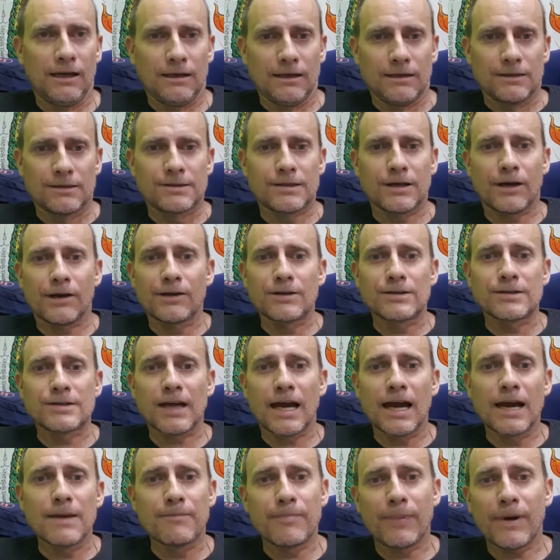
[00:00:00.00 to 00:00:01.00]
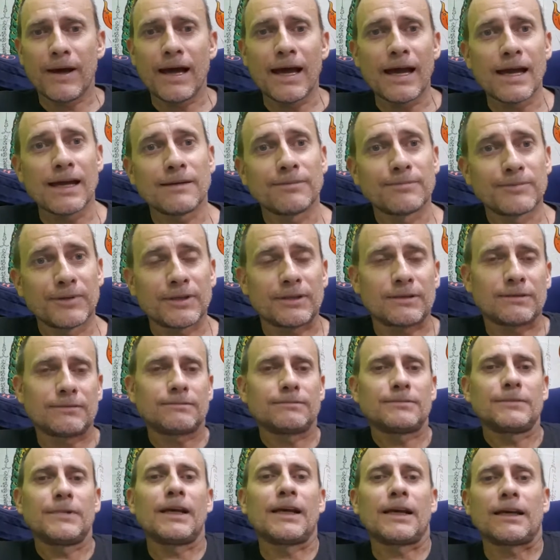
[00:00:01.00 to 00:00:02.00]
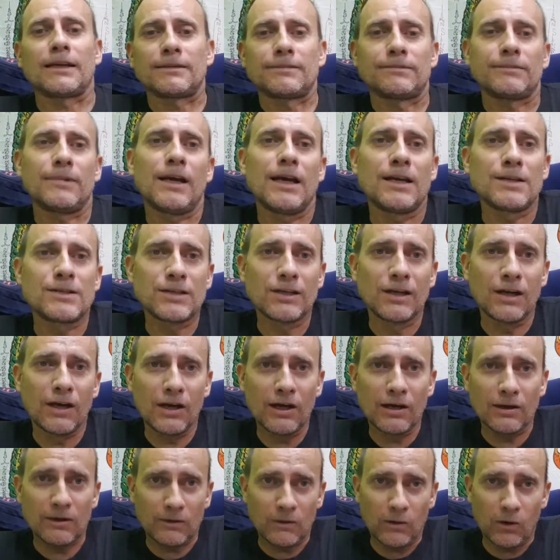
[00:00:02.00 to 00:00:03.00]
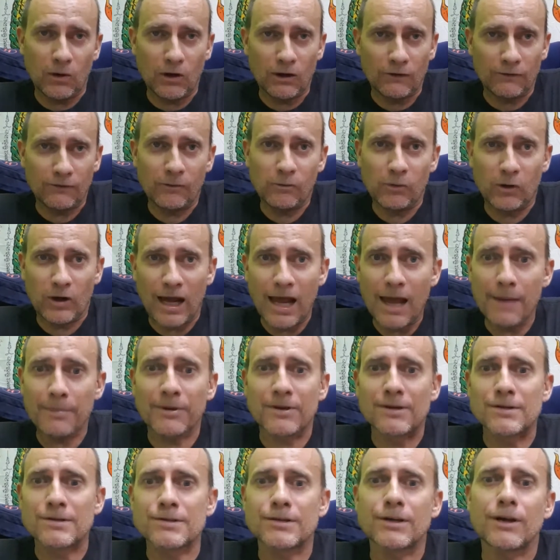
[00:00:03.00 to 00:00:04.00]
So same pay, but yeah, as you know, quite often what happens.